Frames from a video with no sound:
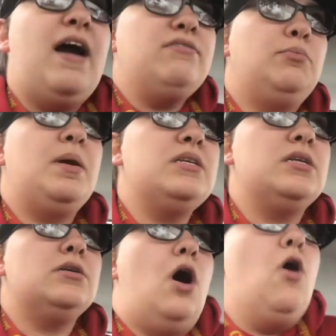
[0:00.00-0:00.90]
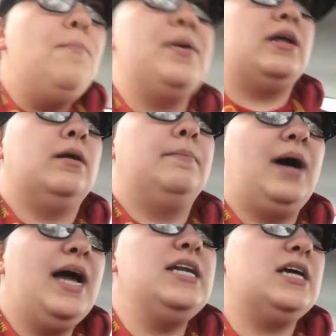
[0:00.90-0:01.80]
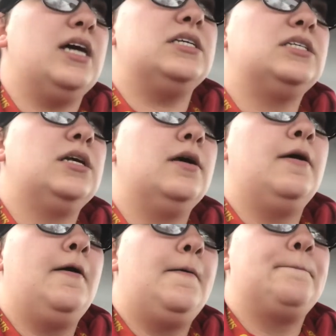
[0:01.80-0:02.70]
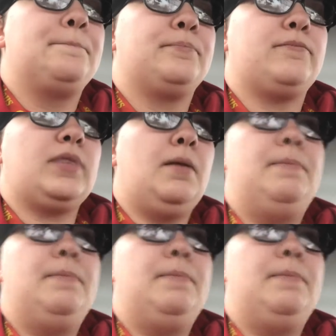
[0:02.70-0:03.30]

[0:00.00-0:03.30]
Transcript: spaces open behind us. But